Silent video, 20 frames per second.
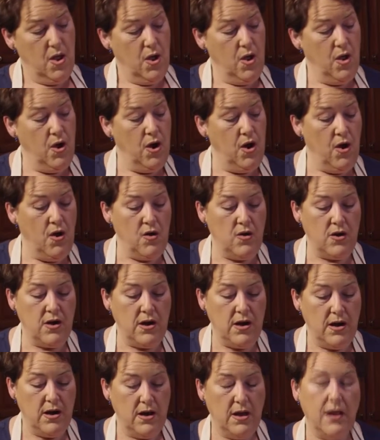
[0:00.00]
along
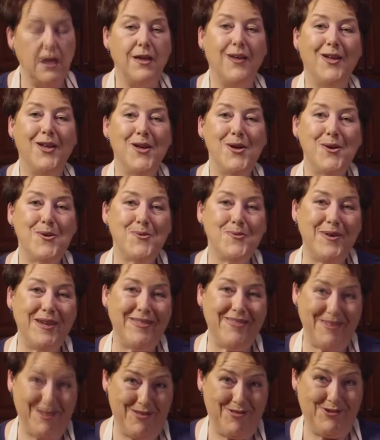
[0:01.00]

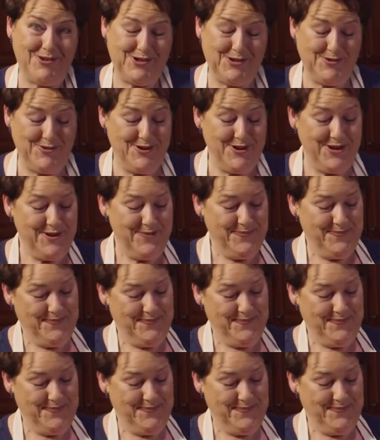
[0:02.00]
with the sugar.